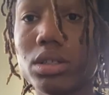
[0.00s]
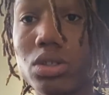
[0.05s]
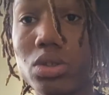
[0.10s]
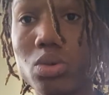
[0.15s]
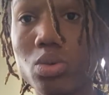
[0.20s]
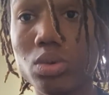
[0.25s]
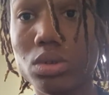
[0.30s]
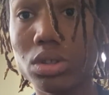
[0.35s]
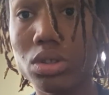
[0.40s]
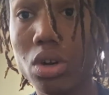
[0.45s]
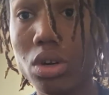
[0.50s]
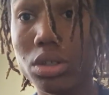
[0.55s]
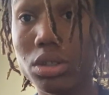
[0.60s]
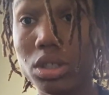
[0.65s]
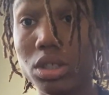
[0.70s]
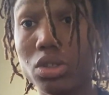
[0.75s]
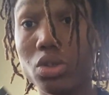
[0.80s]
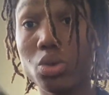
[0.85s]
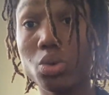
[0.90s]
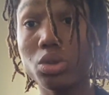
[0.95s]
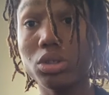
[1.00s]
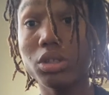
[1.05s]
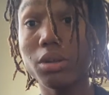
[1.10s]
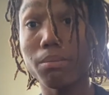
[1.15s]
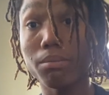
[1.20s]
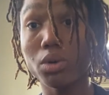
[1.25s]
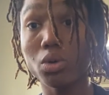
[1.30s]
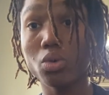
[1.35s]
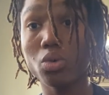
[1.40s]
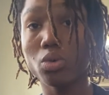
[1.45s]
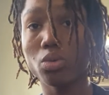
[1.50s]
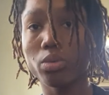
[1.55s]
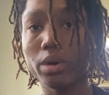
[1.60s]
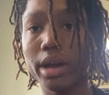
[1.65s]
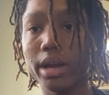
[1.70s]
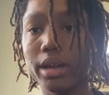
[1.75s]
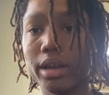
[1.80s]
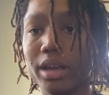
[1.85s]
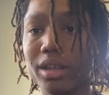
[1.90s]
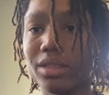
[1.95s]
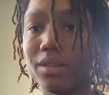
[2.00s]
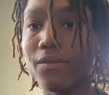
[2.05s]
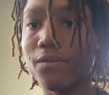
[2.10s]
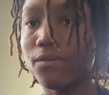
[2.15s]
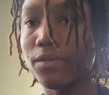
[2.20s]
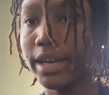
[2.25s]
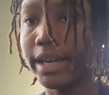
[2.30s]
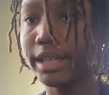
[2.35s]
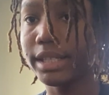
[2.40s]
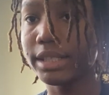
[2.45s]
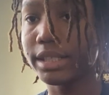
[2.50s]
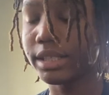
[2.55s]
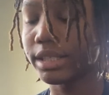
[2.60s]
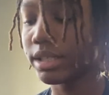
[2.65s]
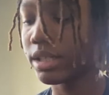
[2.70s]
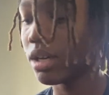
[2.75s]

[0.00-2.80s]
to start to use the moon, right, and the phases